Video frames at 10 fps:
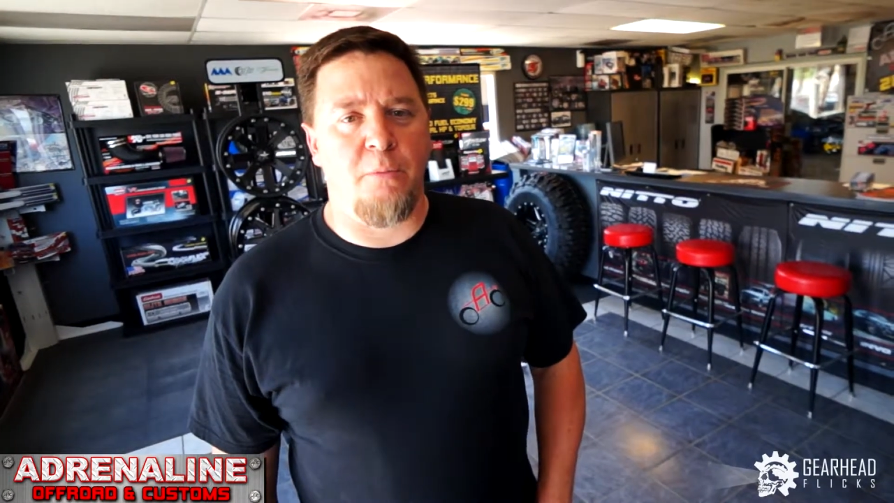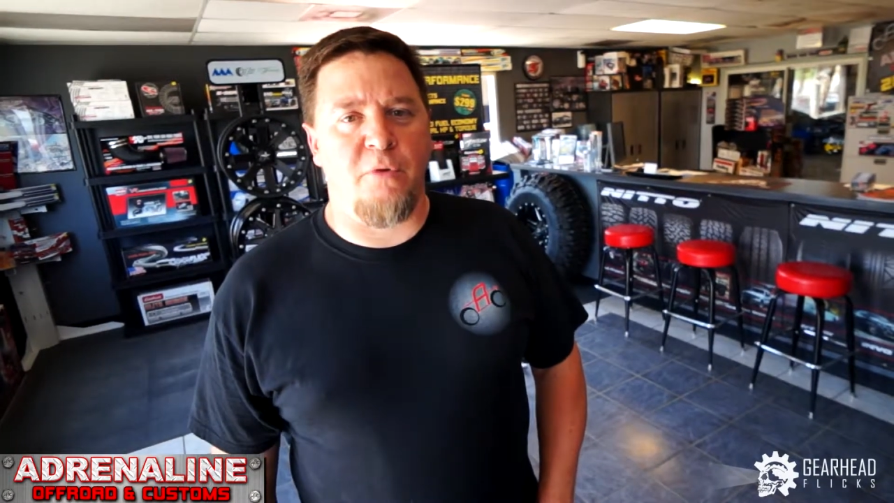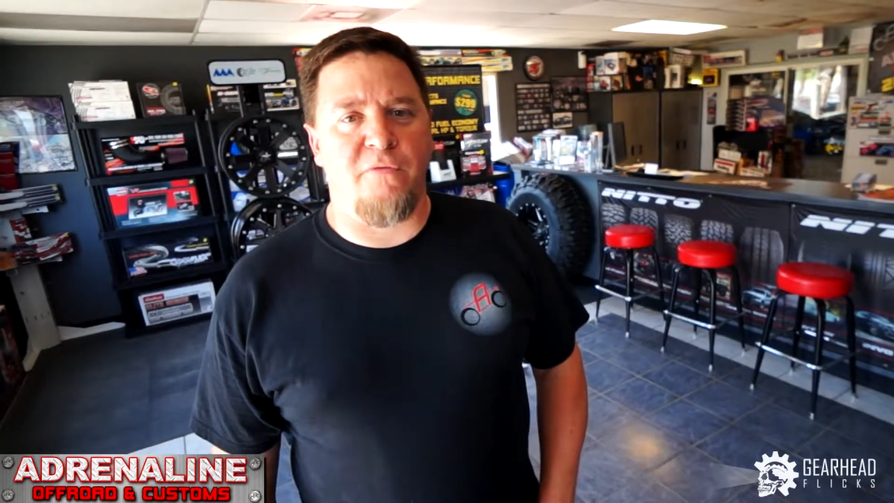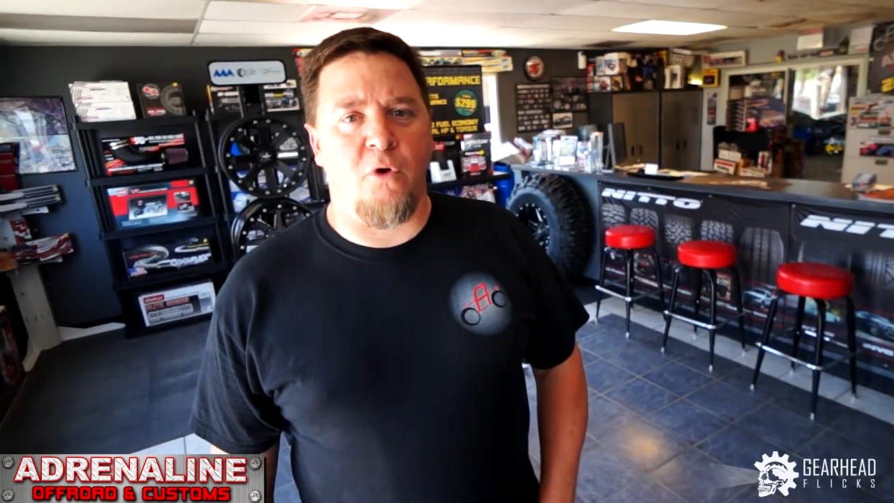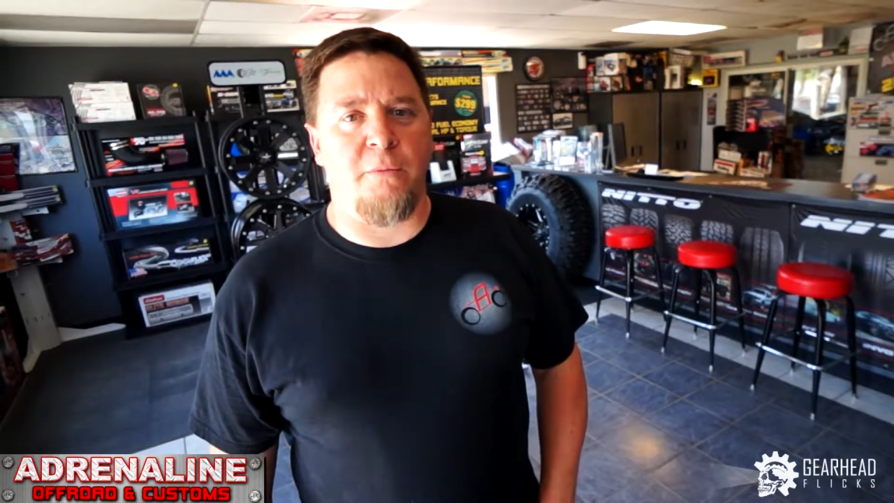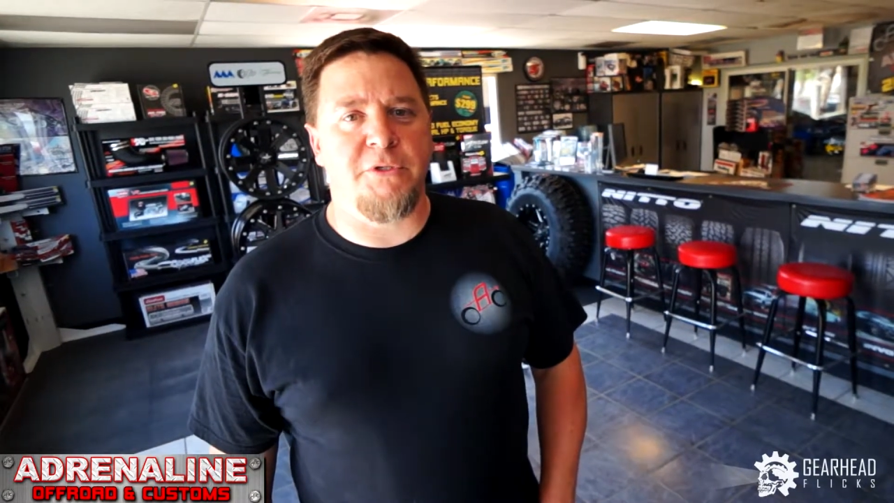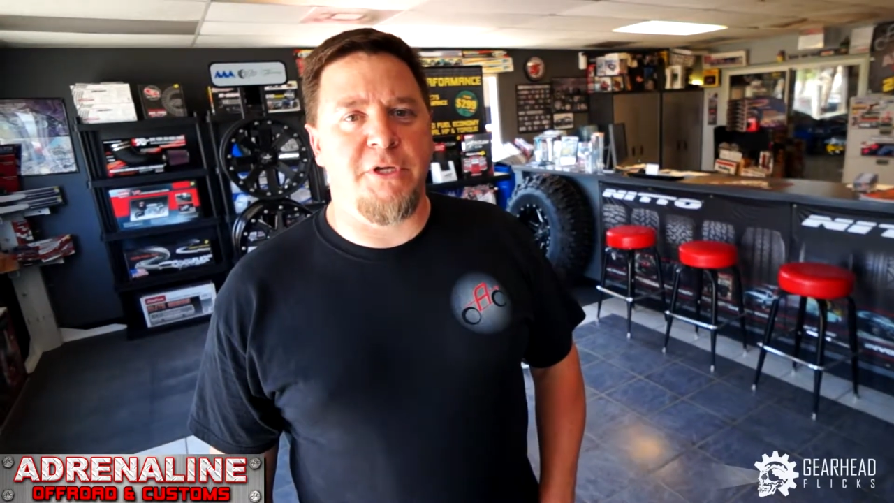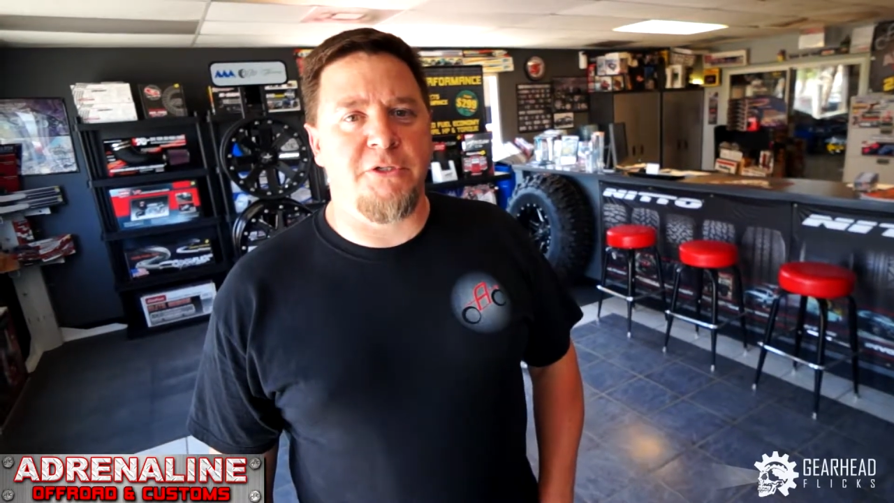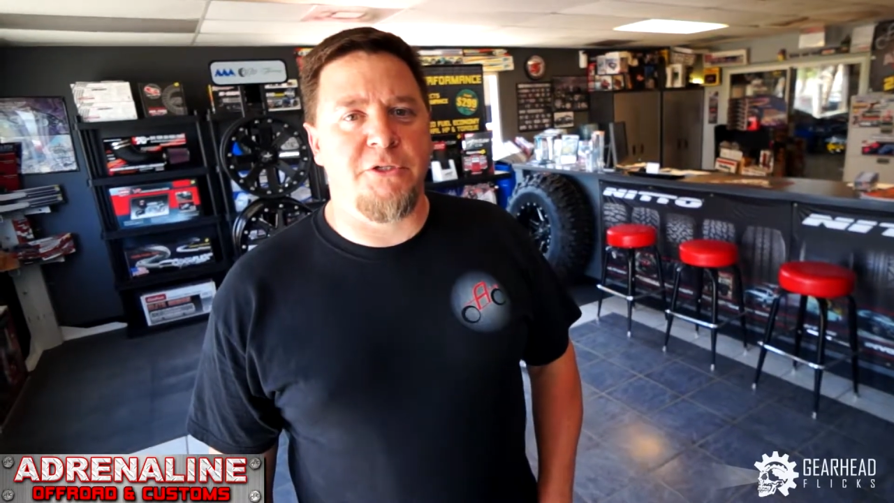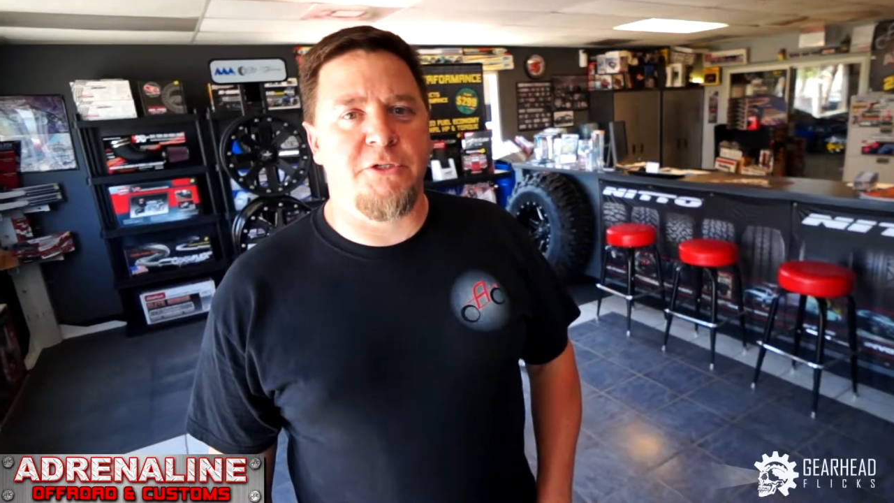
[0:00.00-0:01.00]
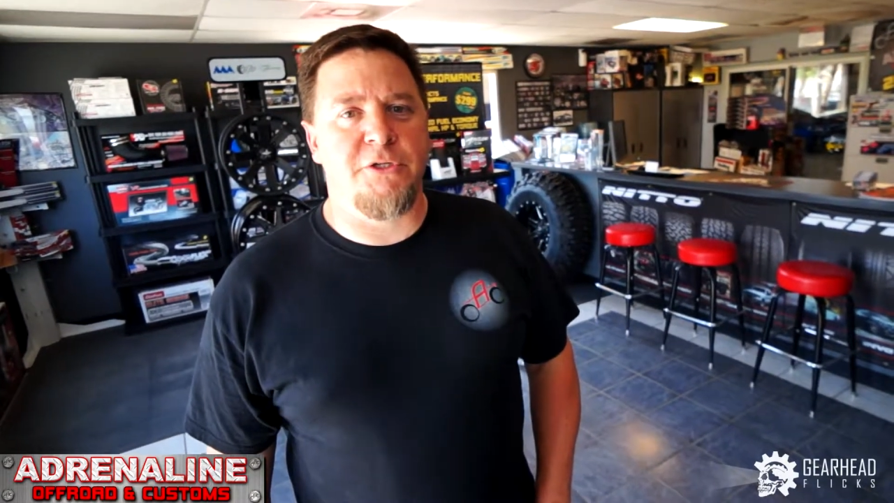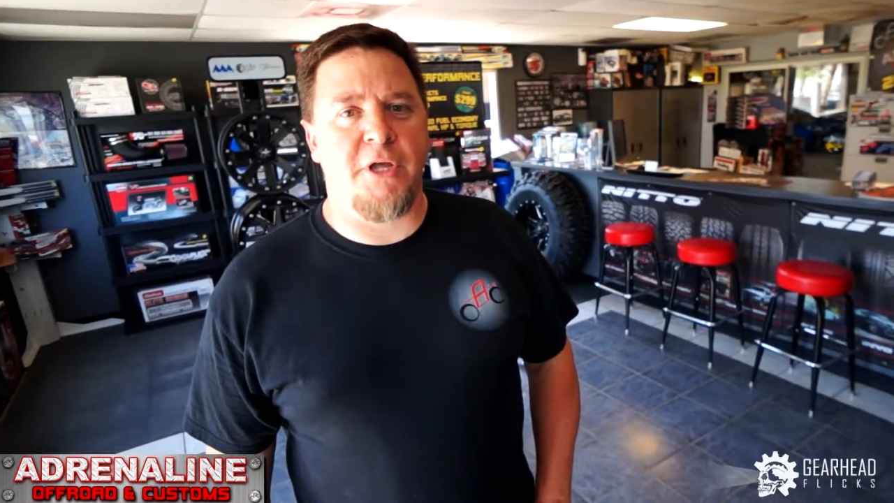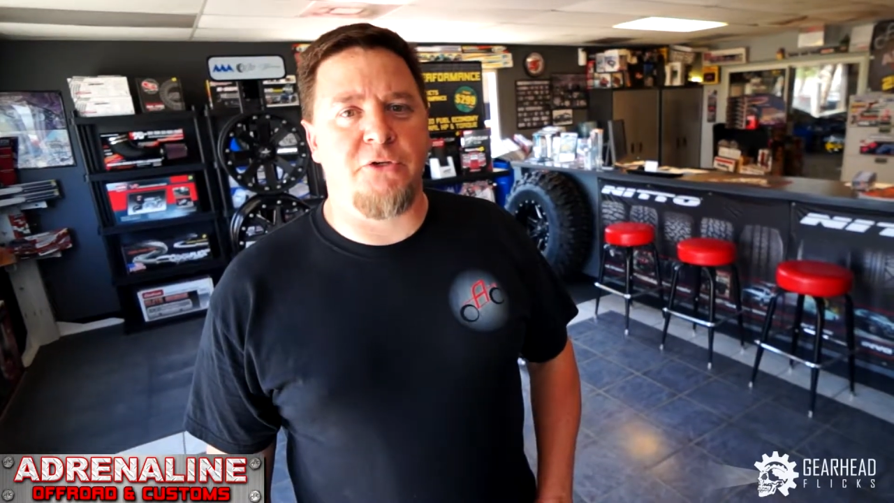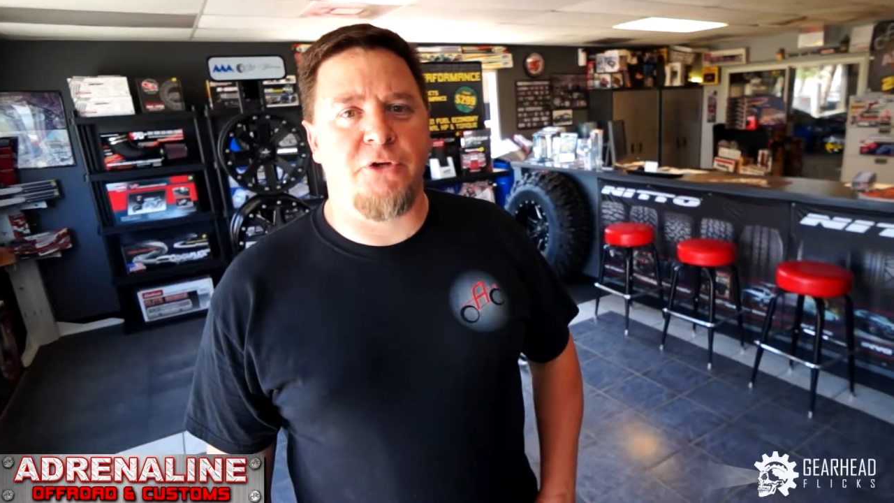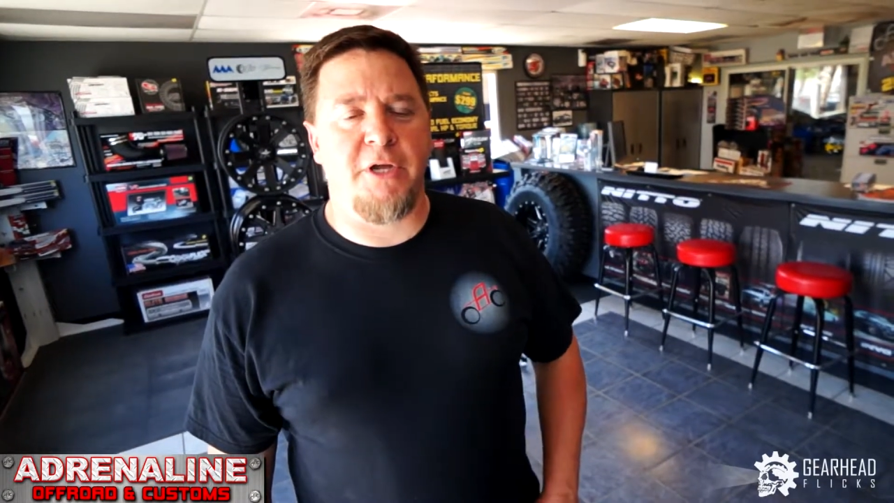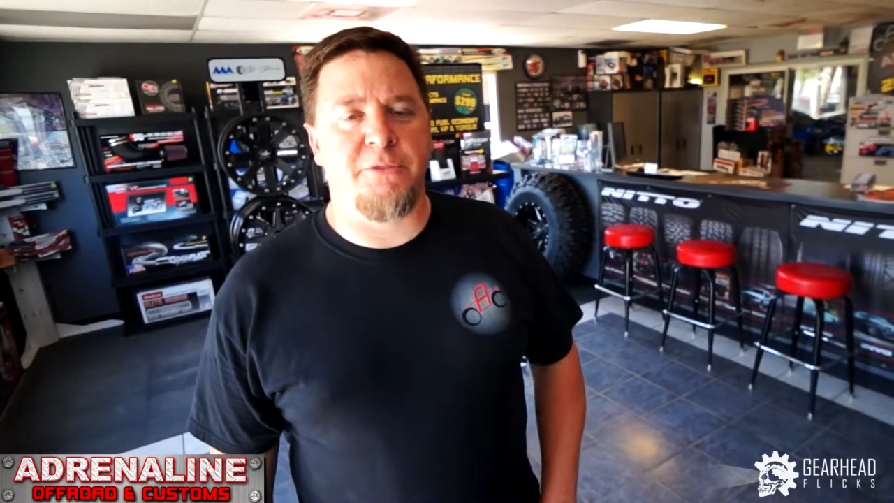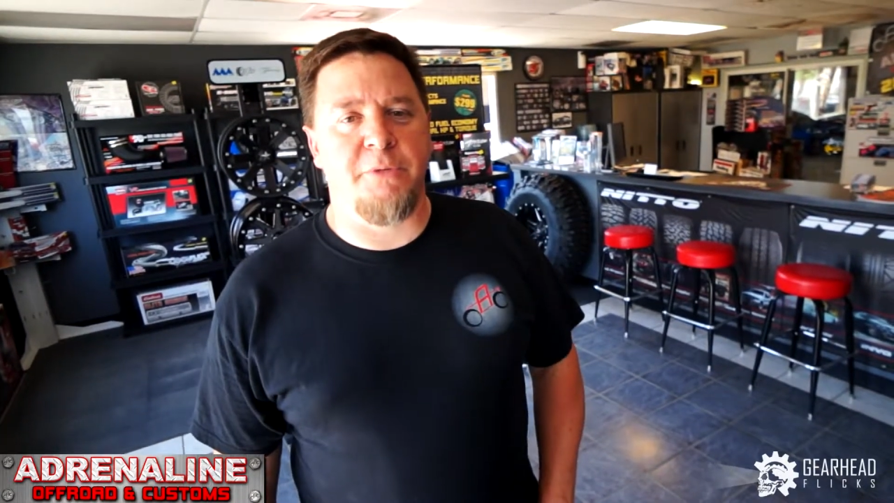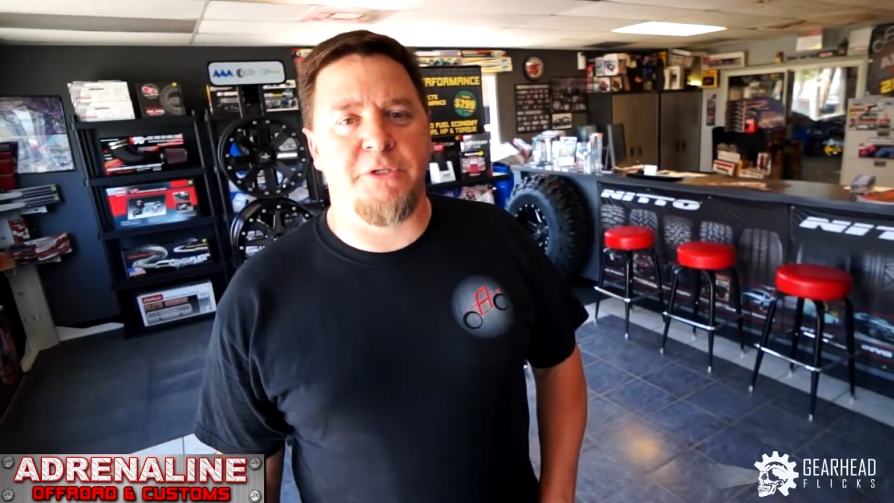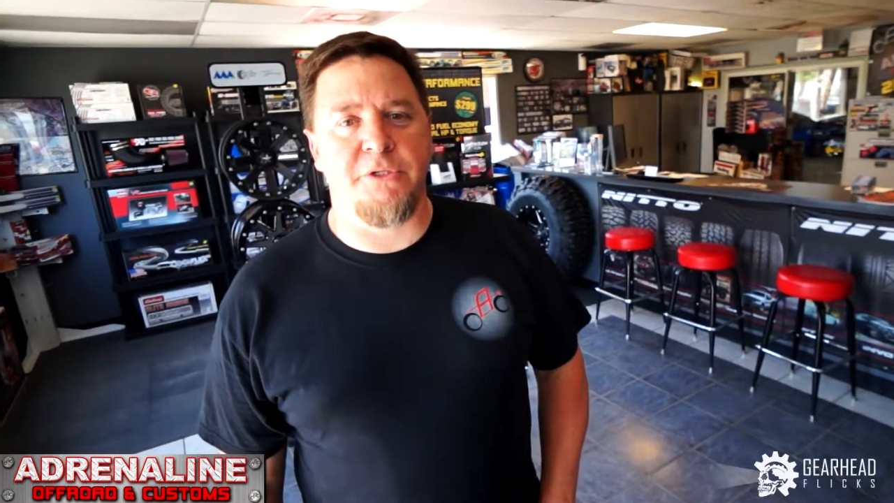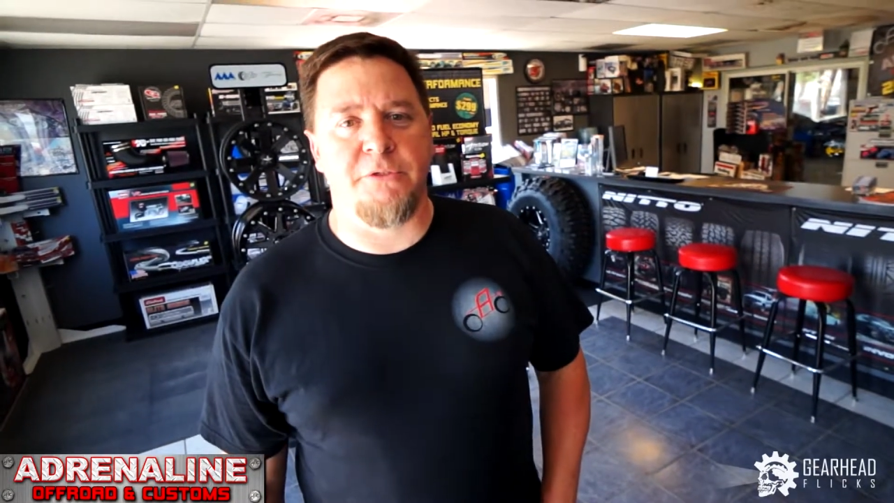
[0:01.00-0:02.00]
performance engines and
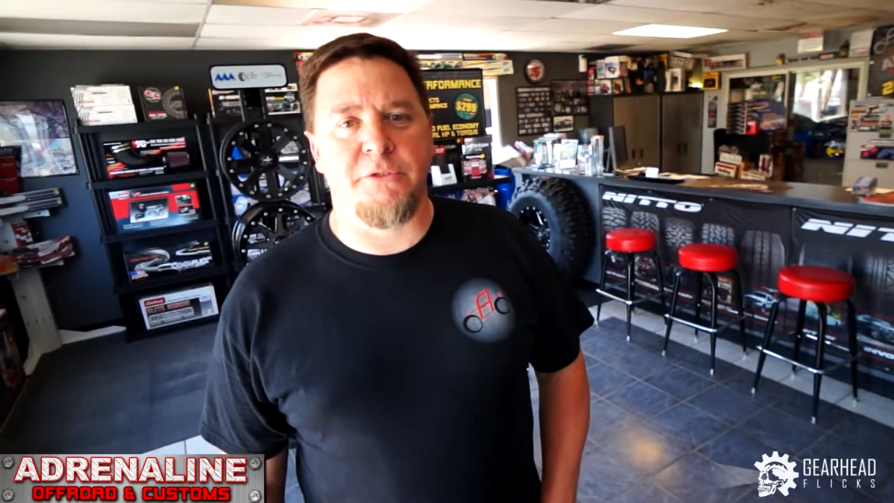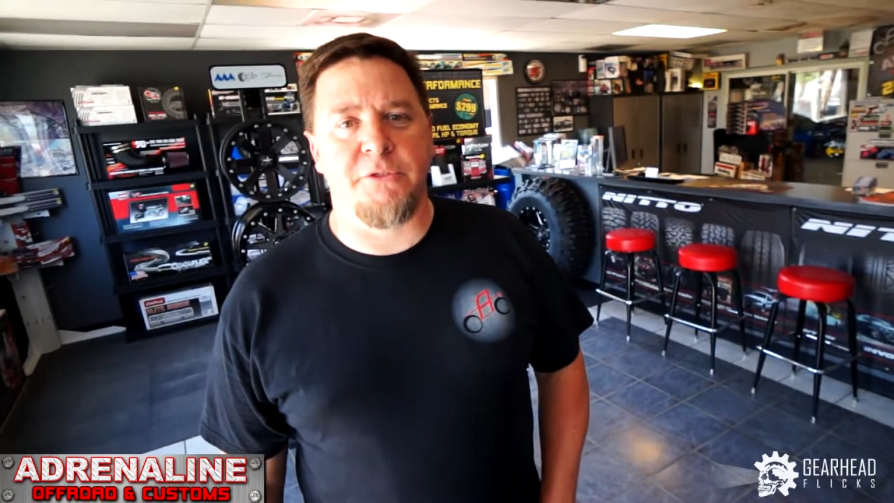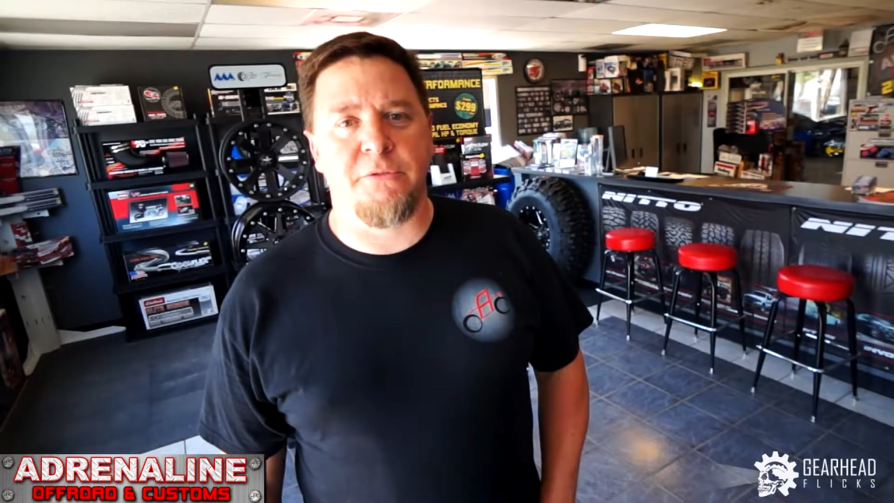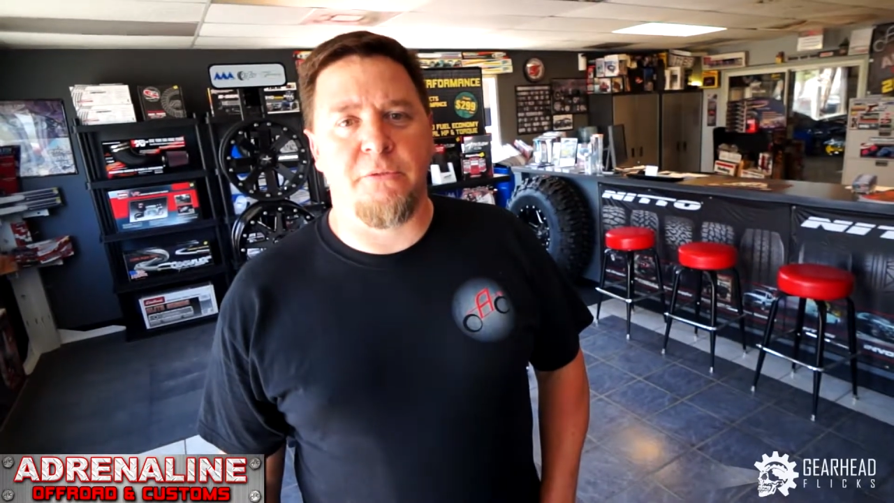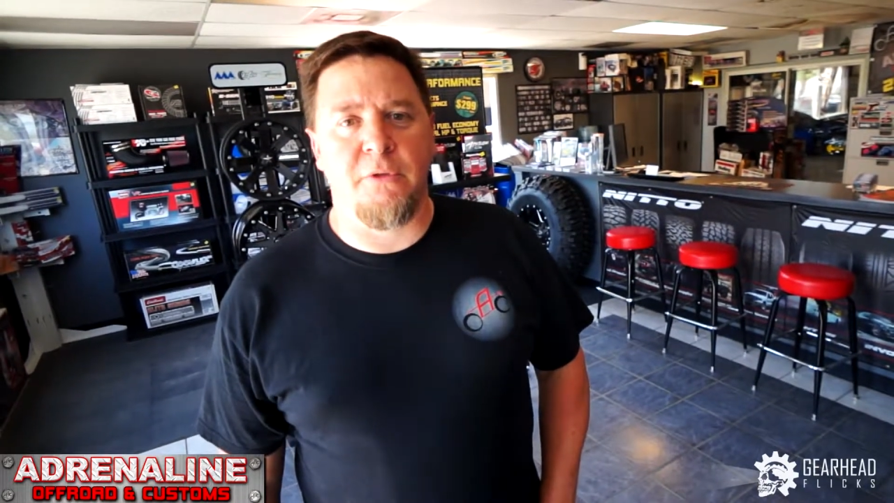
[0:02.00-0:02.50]
transmissions,